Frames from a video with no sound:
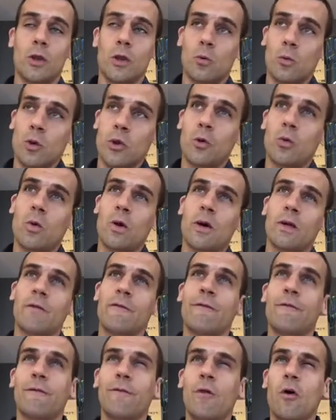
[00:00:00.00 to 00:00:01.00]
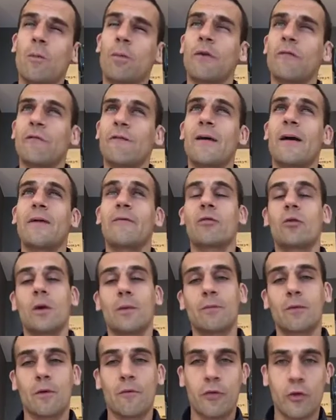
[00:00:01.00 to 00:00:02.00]
which was 4.5
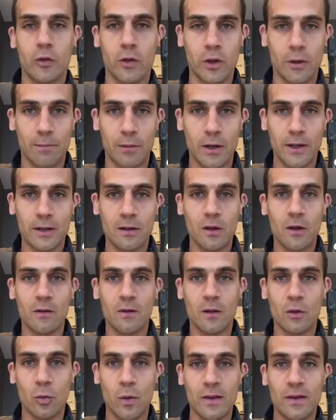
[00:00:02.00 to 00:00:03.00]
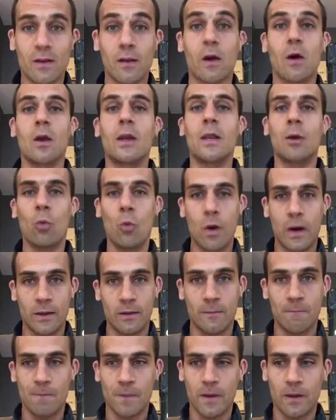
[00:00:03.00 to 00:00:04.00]
grams of sugar per liter. This one is only
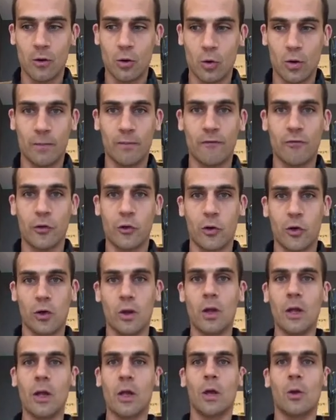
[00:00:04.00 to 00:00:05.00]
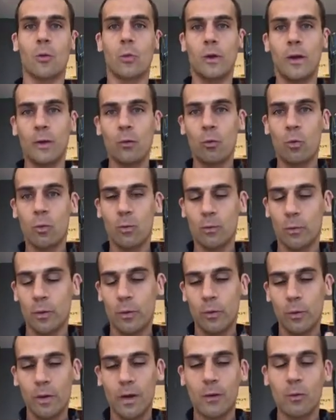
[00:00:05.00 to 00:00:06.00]
1 gram of sugar. We
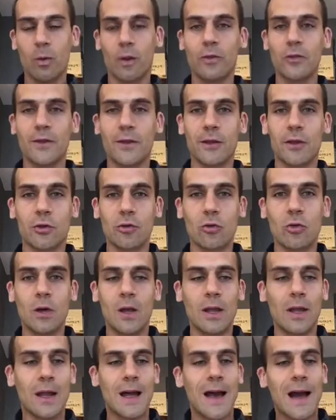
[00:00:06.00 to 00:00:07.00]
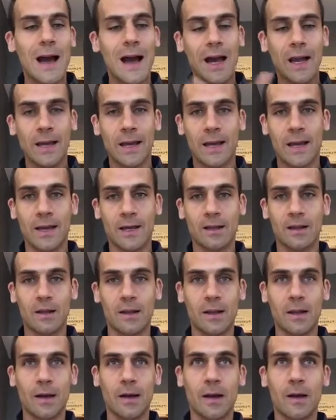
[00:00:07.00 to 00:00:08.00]
really wanted to highlight
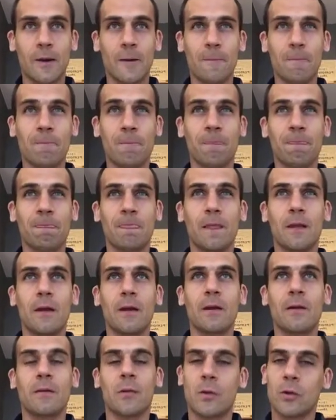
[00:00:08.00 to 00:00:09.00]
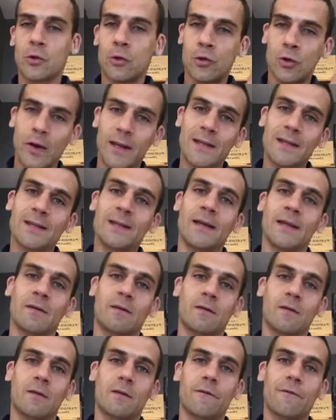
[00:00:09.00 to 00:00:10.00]
the
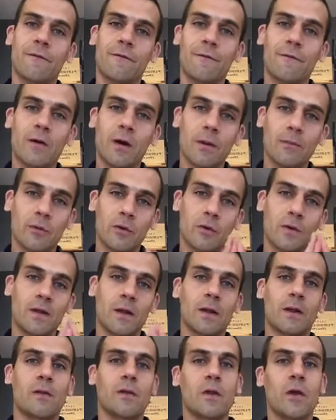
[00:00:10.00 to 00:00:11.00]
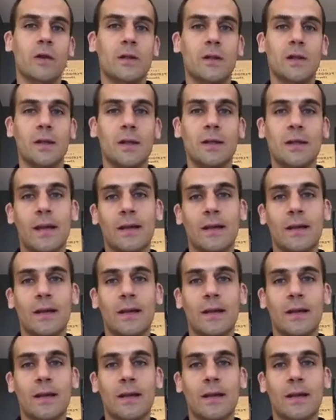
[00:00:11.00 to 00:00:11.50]
straightness from 2013,